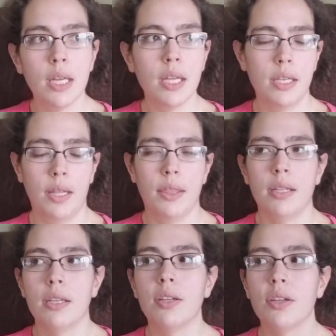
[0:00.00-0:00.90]

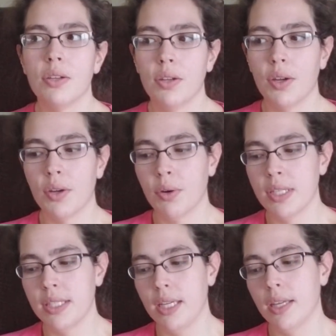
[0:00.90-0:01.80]
Nothing
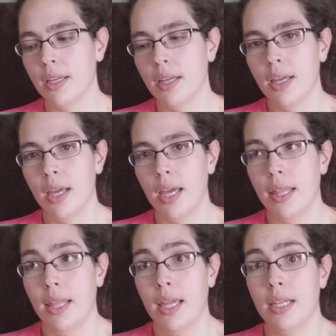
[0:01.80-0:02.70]
crazy.
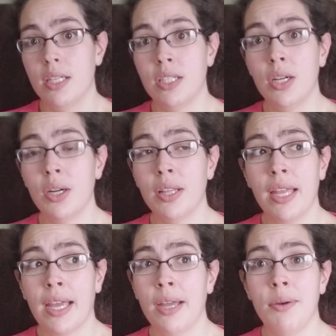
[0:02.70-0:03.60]
And then dinner,
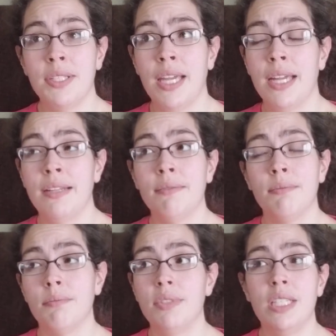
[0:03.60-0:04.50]
like, I always
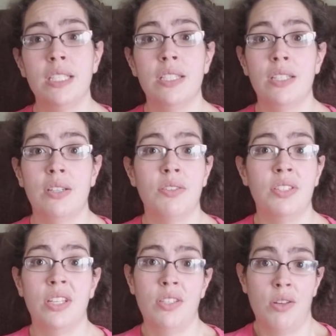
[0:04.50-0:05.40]
had decent dinner
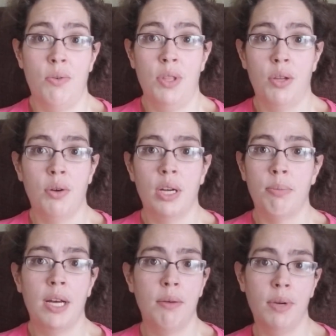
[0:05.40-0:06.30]
set to go in the crock
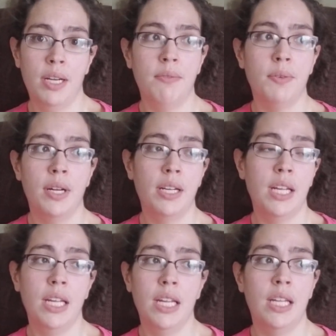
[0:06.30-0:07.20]
pot ready for at
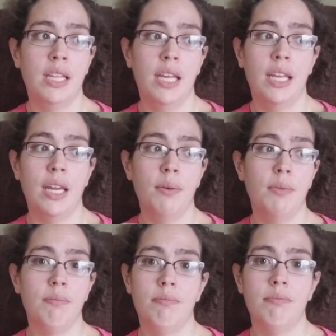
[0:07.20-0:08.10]
night, and, like, I would
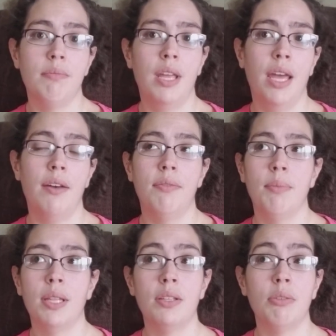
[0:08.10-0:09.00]
have
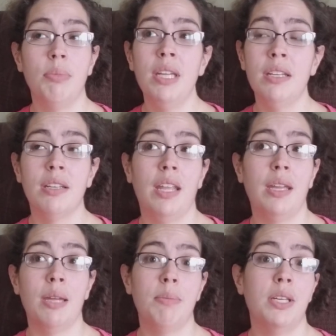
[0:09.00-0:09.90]
my little bit and, like,
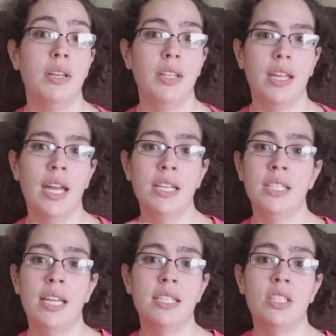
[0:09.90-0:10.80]
I'd be good. Like, I just
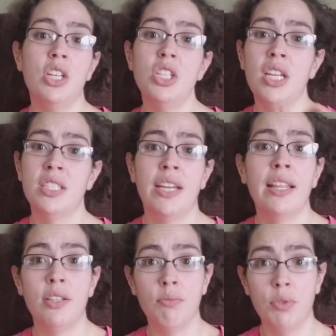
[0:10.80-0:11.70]
had such a
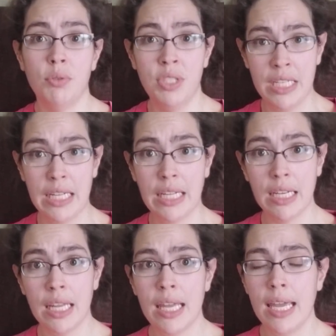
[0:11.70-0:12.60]
solid routine.
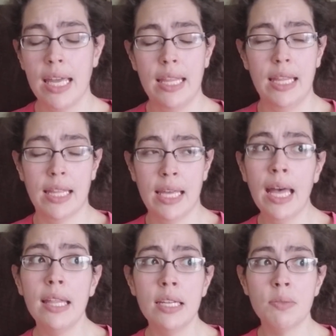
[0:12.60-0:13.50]
And then, like, the
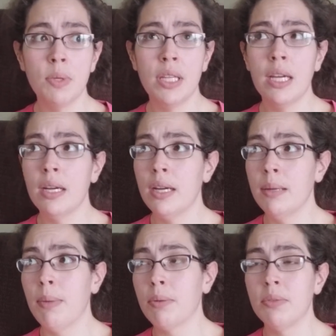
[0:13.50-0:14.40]
holidays were in there,
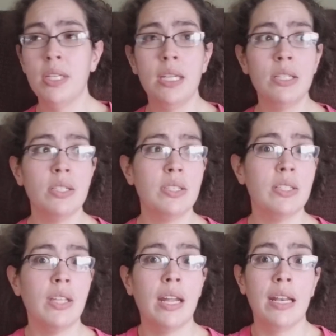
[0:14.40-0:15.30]
and my routine just is,
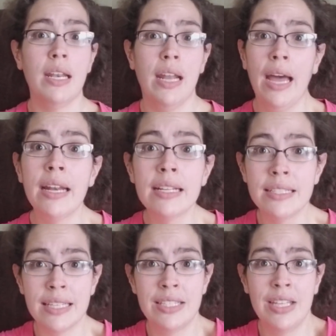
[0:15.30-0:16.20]
like,
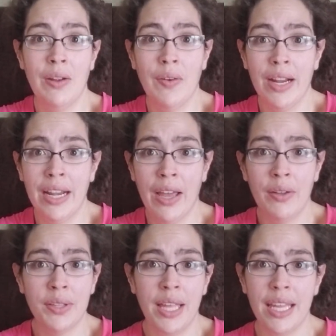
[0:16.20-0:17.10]
non-existent right now.
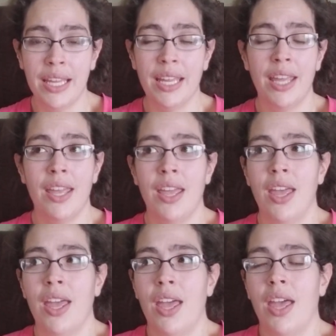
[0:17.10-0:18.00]
Like,
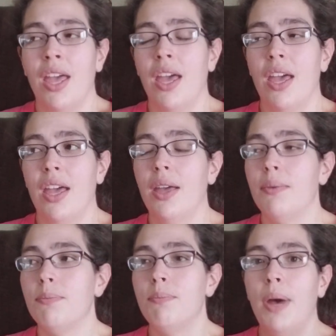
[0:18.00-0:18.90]

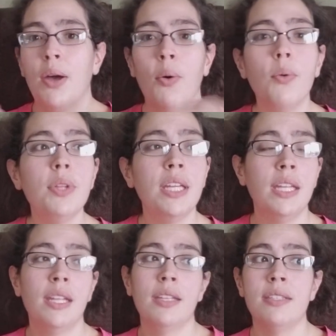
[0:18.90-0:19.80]
my whole
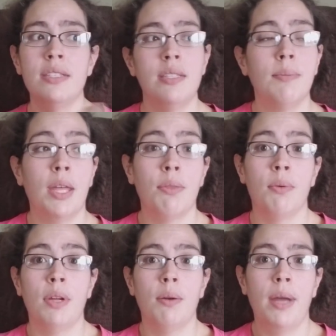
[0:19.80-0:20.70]
eating system got
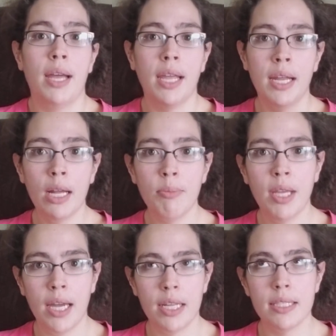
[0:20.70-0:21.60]
thrown out of whack. And I'll be
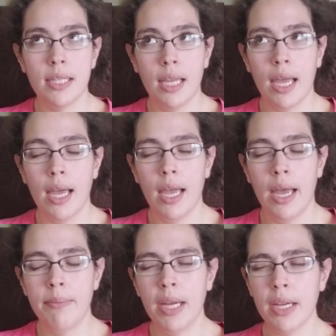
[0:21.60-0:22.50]
honest, like,
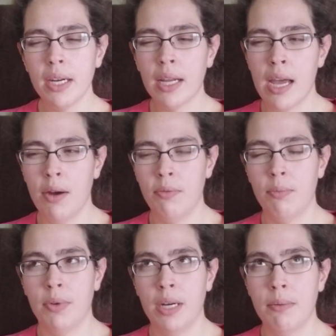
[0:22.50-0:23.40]
I'm not going to count
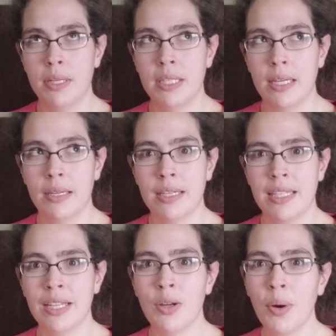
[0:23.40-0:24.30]
from where I was at, because
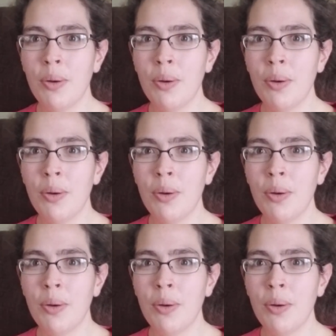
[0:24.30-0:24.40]
I know I